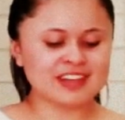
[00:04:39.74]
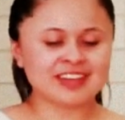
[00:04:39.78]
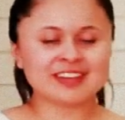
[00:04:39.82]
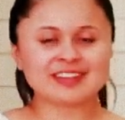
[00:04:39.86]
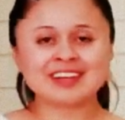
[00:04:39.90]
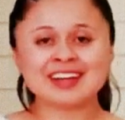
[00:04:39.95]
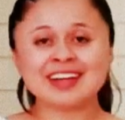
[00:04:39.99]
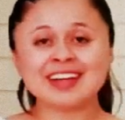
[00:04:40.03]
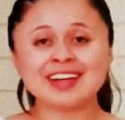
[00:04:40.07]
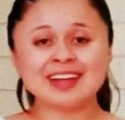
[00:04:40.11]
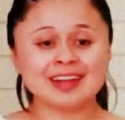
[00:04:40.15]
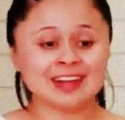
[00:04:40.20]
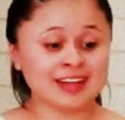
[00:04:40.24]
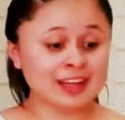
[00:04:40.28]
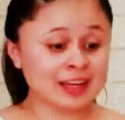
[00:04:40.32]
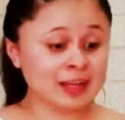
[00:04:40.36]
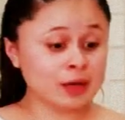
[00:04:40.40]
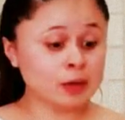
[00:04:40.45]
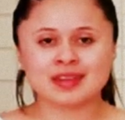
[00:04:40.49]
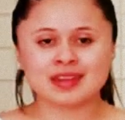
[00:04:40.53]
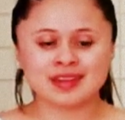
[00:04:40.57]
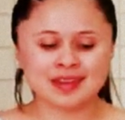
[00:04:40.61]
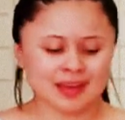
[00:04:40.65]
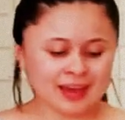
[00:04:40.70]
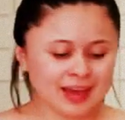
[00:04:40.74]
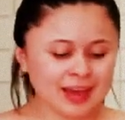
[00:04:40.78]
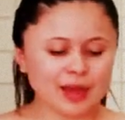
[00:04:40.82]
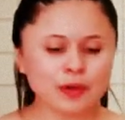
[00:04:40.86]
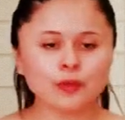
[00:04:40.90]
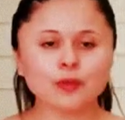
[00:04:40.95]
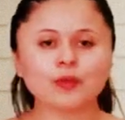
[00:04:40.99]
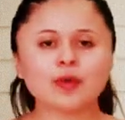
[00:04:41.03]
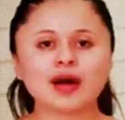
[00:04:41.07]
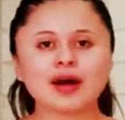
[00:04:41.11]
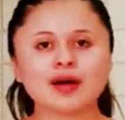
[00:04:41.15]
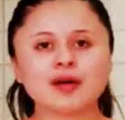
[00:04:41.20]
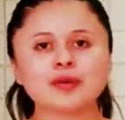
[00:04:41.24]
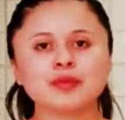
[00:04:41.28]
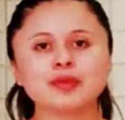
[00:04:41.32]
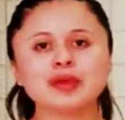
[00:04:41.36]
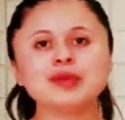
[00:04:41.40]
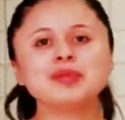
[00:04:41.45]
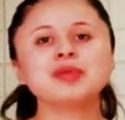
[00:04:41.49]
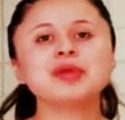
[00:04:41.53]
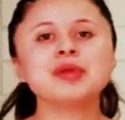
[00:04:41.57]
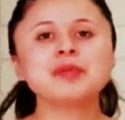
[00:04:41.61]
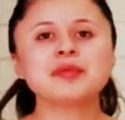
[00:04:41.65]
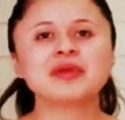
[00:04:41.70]
Alright, and while
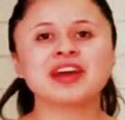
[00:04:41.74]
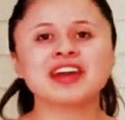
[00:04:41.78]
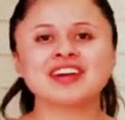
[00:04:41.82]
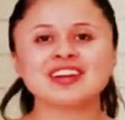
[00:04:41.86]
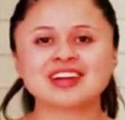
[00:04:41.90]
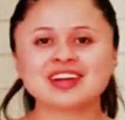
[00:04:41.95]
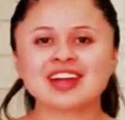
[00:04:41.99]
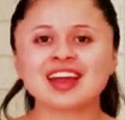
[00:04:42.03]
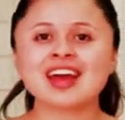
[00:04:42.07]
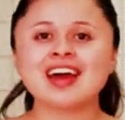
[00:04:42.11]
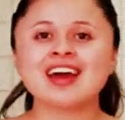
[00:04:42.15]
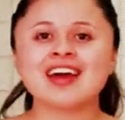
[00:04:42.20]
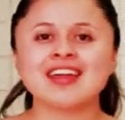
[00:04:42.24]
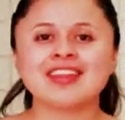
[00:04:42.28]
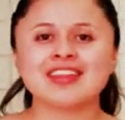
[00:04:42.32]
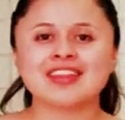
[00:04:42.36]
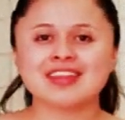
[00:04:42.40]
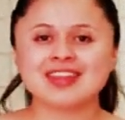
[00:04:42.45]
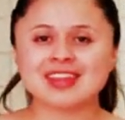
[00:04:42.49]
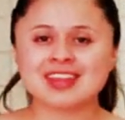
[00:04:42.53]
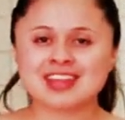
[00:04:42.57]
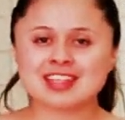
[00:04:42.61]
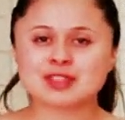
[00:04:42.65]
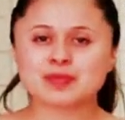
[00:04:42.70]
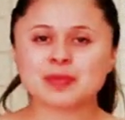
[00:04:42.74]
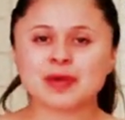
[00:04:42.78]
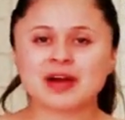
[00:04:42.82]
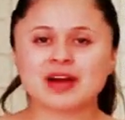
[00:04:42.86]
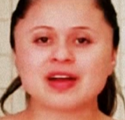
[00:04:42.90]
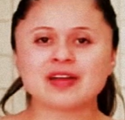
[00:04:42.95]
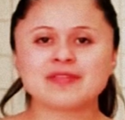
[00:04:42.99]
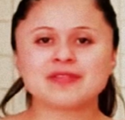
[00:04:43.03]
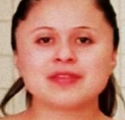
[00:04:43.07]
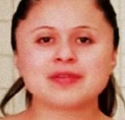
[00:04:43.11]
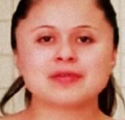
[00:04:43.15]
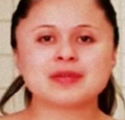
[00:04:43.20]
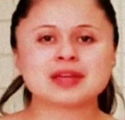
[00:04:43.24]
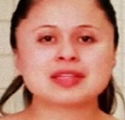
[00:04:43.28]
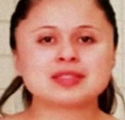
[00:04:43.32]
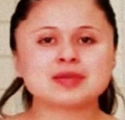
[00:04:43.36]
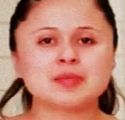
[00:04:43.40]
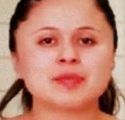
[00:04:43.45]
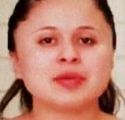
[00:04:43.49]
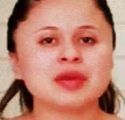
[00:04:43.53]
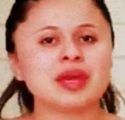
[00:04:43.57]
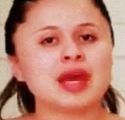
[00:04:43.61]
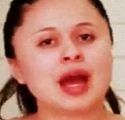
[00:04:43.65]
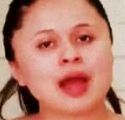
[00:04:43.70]
we prepared this part of the
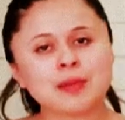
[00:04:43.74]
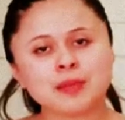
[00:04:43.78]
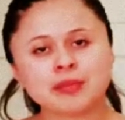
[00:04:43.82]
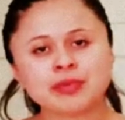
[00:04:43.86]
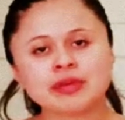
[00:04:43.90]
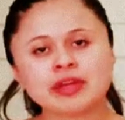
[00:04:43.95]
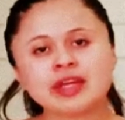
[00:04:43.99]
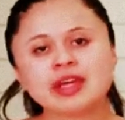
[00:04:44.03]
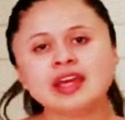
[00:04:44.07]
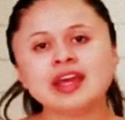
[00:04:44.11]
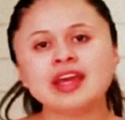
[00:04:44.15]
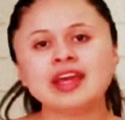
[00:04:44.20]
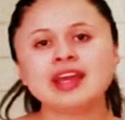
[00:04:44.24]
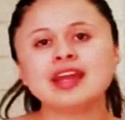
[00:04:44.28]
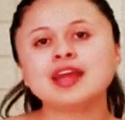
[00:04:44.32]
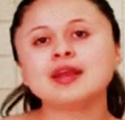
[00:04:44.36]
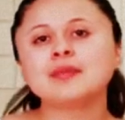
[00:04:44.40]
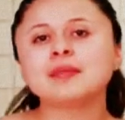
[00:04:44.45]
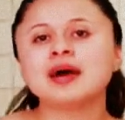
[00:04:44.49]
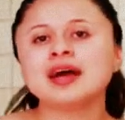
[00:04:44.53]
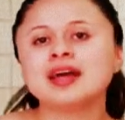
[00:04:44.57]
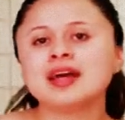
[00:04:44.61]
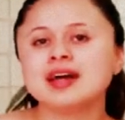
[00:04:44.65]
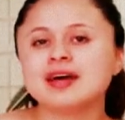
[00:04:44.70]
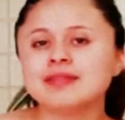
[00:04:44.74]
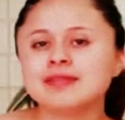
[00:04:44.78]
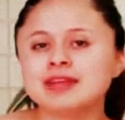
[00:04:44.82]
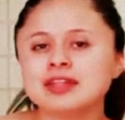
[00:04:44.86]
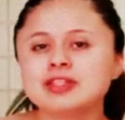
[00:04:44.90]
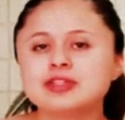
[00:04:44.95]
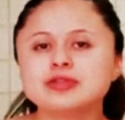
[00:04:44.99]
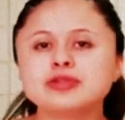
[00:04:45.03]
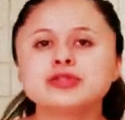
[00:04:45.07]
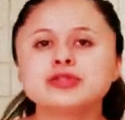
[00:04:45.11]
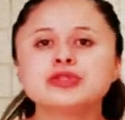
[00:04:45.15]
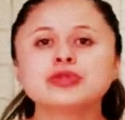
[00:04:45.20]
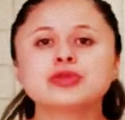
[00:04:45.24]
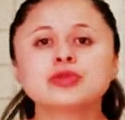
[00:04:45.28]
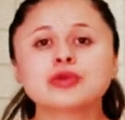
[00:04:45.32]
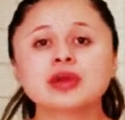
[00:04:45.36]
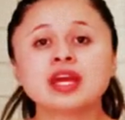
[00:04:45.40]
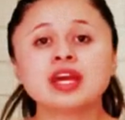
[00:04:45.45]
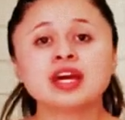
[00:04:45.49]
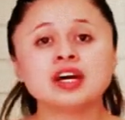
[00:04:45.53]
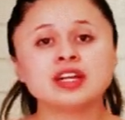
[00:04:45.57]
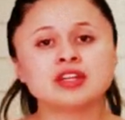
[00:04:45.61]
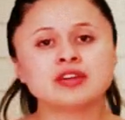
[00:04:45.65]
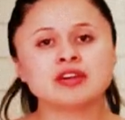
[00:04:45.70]
recipe, I preheated my oven to
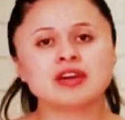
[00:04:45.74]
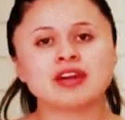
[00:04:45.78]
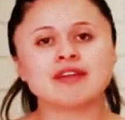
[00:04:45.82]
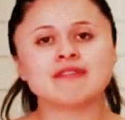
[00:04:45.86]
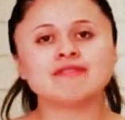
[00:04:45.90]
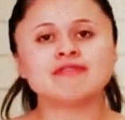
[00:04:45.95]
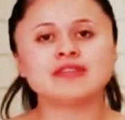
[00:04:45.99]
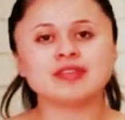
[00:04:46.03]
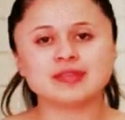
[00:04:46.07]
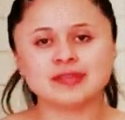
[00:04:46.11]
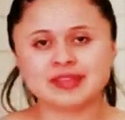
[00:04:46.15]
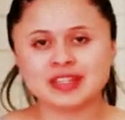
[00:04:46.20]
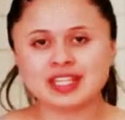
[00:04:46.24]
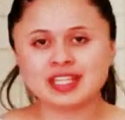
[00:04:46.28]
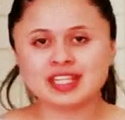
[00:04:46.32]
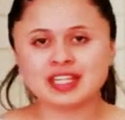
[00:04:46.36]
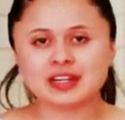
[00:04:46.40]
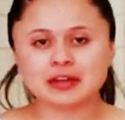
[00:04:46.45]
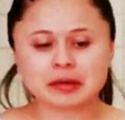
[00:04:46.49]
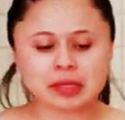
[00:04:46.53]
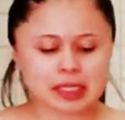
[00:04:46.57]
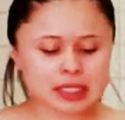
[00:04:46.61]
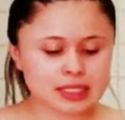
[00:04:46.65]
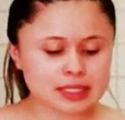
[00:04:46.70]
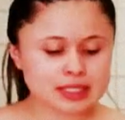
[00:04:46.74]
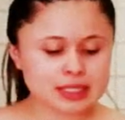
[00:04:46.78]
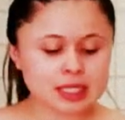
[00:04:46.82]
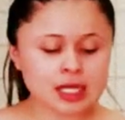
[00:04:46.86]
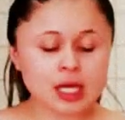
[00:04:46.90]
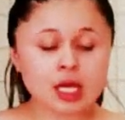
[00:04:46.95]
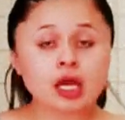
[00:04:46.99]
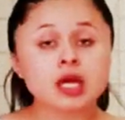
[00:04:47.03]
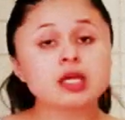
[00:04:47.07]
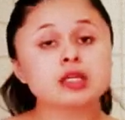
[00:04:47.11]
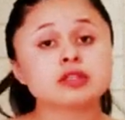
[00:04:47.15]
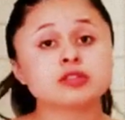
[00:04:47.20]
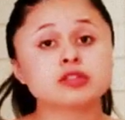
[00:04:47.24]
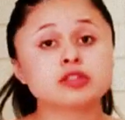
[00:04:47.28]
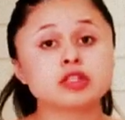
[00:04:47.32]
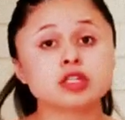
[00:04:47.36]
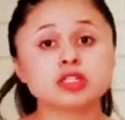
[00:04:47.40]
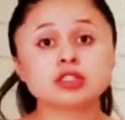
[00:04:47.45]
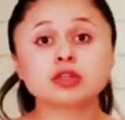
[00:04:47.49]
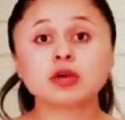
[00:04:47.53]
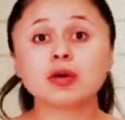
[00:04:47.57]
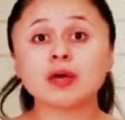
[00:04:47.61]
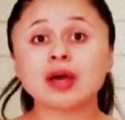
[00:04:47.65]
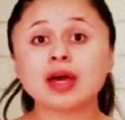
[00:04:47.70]
350 degrees. So
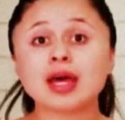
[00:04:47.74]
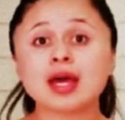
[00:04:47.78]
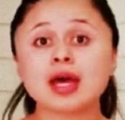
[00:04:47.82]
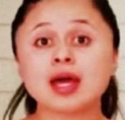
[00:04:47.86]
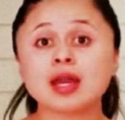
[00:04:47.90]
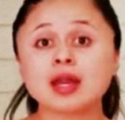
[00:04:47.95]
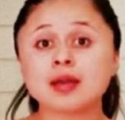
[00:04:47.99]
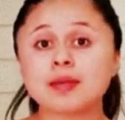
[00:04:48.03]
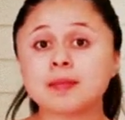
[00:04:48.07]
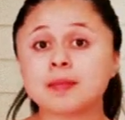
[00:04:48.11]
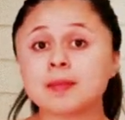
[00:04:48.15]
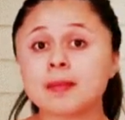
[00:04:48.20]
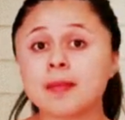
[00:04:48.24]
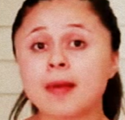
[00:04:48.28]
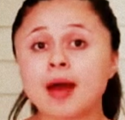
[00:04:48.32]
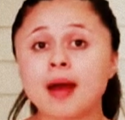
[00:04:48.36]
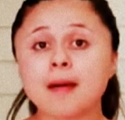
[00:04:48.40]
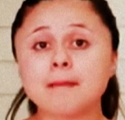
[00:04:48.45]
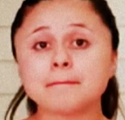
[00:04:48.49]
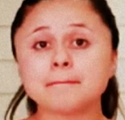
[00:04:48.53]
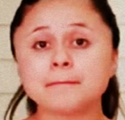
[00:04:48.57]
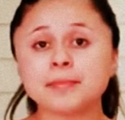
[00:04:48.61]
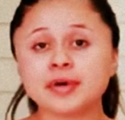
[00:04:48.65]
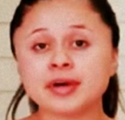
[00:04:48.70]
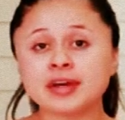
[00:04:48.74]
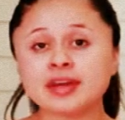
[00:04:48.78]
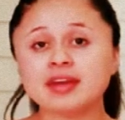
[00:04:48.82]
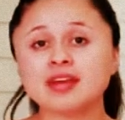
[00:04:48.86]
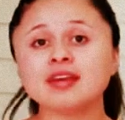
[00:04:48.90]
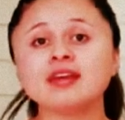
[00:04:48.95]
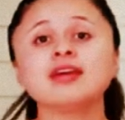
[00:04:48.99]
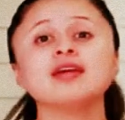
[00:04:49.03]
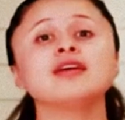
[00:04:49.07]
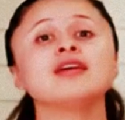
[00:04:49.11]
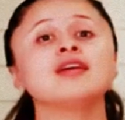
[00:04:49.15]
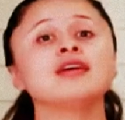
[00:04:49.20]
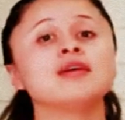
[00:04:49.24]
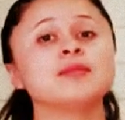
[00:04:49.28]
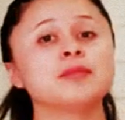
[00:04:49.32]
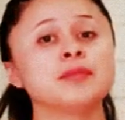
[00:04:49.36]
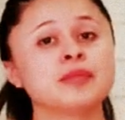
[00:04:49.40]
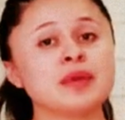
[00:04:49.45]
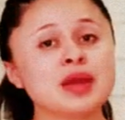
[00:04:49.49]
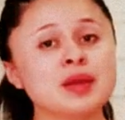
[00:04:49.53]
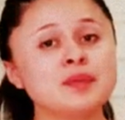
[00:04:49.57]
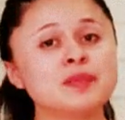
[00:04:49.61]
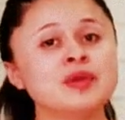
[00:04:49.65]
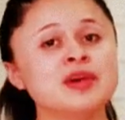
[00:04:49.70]
just go ahead and put your
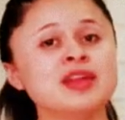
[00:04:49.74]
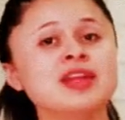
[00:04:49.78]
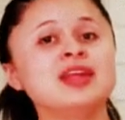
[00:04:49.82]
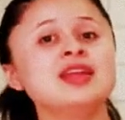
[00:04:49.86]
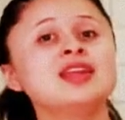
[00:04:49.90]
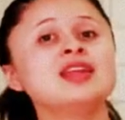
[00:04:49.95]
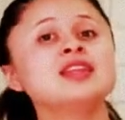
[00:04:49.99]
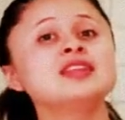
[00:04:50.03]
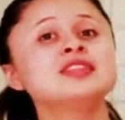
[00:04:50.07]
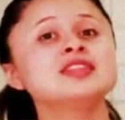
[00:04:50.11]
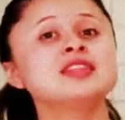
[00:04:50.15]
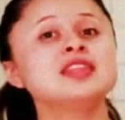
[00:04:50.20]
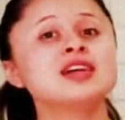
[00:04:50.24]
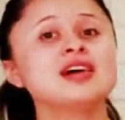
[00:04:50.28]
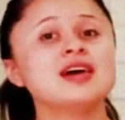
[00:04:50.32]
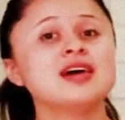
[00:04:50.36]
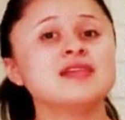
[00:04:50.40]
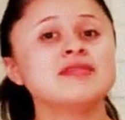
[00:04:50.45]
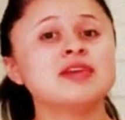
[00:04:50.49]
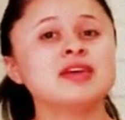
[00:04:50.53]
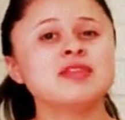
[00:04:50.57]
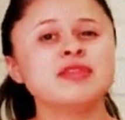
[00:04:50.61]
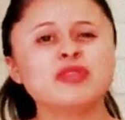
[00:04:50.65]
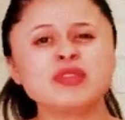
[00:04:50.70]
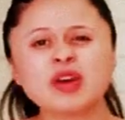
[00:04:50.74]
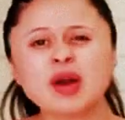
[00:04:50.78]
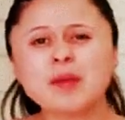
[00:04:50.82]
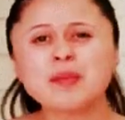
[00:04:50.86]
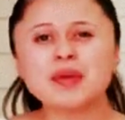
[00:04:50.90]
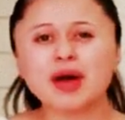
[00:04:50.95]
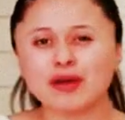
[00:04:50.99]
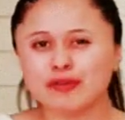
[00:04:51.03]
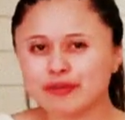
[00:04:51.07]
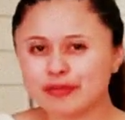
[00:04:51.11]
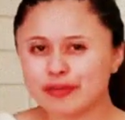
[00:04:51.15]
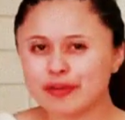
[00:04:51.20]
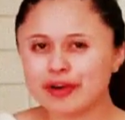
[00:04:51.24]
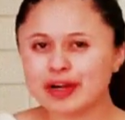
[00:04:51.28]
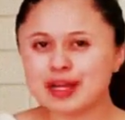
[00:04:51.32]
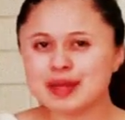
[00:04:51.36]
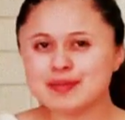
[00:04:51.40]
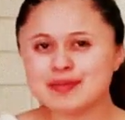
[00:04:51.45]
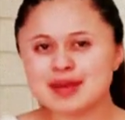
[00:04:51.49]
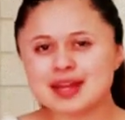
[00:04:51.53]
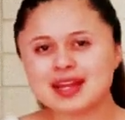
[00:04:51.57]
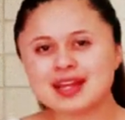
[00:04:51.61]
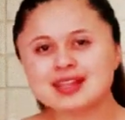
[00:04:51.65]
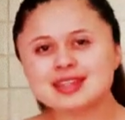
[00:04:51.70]
bread pudding into the oven for about 40
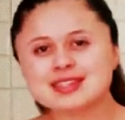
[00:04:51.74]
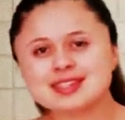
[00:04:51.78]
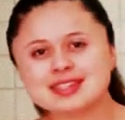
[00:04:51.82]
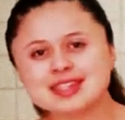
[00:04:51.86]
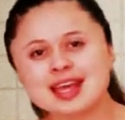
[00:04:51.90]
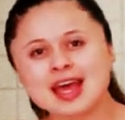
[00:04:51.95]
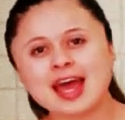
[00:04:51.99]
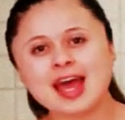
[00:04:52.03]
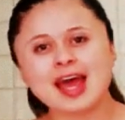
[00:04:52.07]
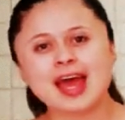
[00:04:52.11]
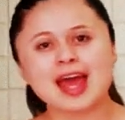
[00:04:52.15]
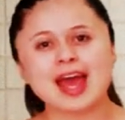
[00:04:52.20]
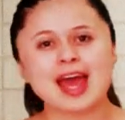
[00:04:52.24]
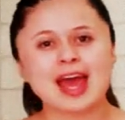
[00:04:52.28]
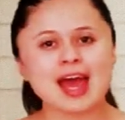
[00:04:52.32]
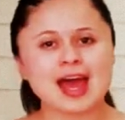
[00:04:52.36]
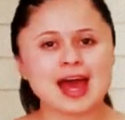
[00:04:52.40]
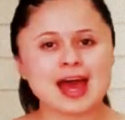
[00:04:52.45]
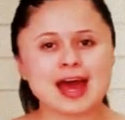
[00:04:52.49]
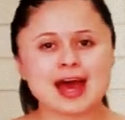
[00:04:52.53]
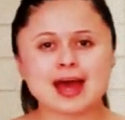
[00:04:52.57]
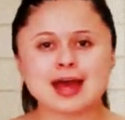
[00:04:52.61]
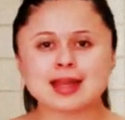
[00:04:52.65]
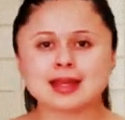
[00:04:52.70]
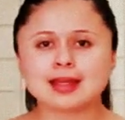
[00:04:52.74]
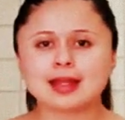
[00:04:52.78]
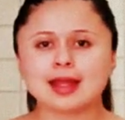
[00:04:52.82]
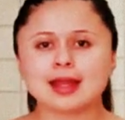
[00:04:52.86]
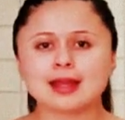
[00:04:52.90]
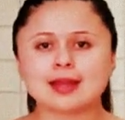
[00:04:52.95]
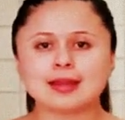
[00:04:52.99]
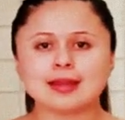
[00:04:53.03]
minutes and